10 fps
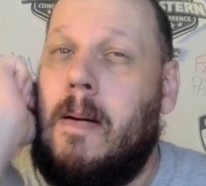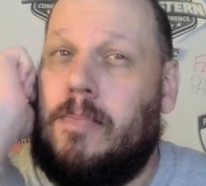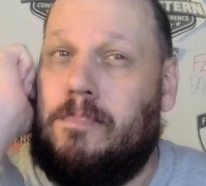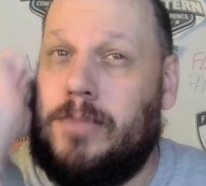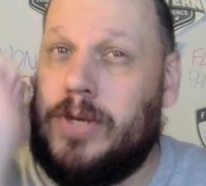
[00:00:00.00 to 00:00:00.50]

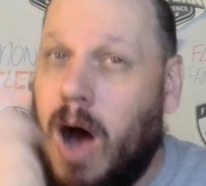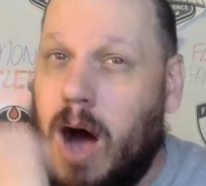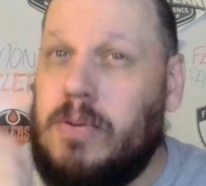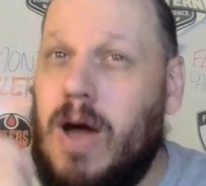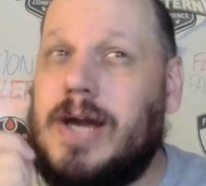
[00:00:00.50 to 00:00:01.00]

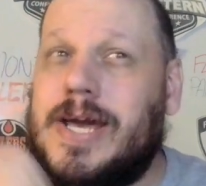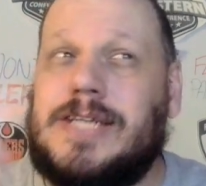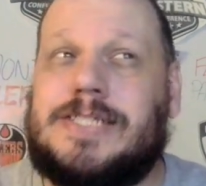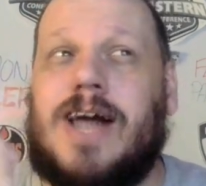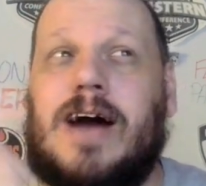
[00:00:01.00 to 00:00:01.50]
Knoblauch has
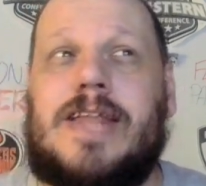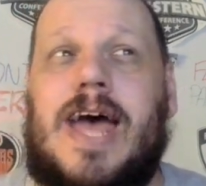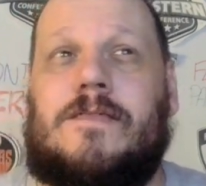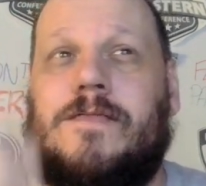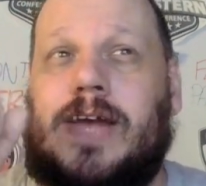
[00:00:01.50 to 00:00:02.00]
done
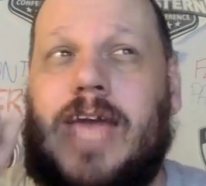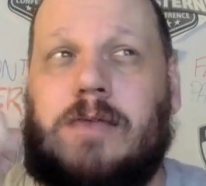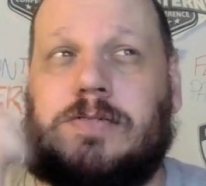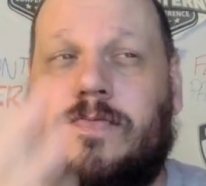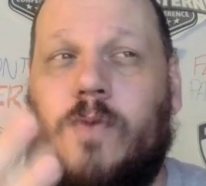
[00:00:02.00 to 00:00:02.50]
that for
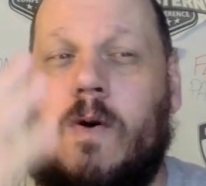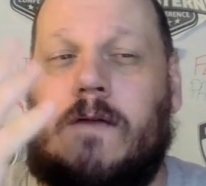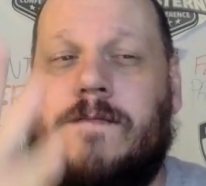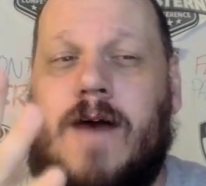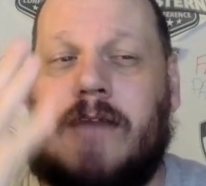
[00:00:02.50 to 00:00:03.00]
games four,
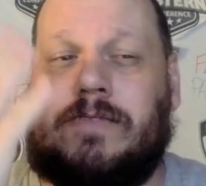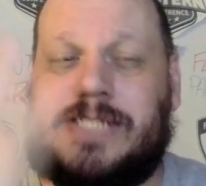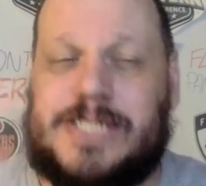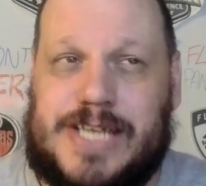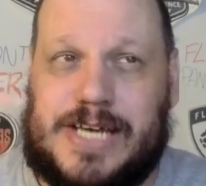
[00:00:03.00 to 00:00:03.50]
five, and
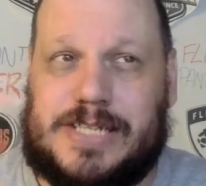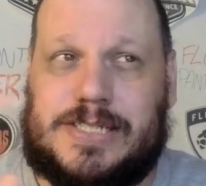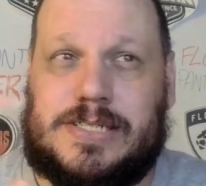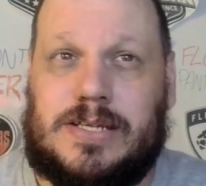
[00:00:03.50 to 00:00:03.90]
six.